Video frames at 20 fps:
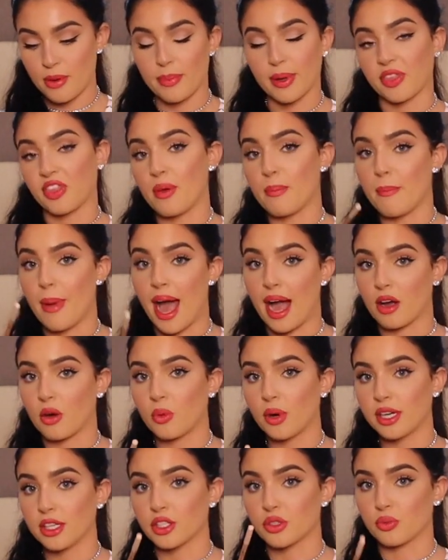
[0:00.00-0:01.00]
but the MAC
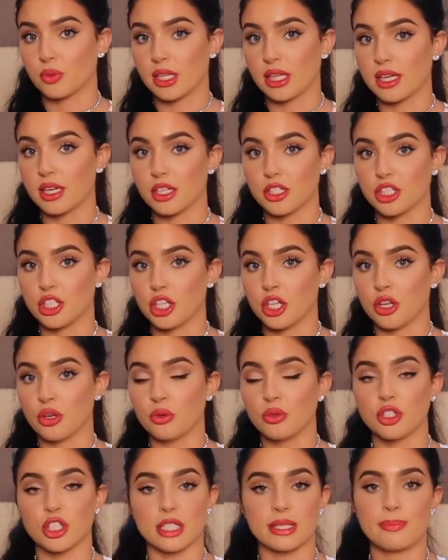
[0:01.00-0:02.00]
one is really good
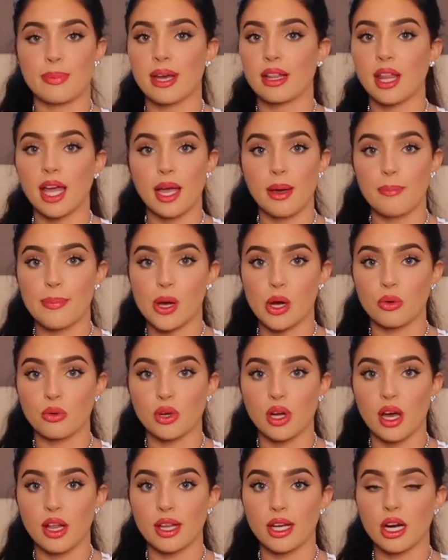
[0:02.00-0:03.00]
too. Just pick like a bone
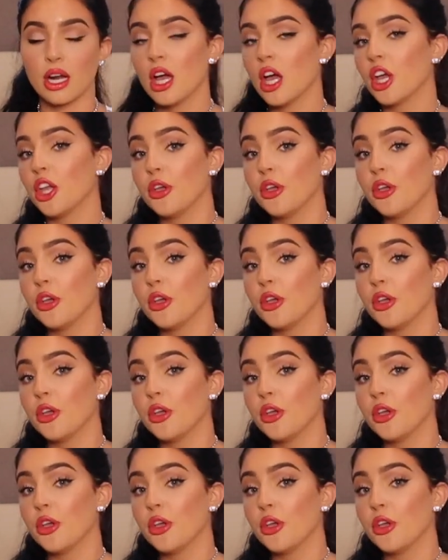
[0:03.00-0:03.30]
color.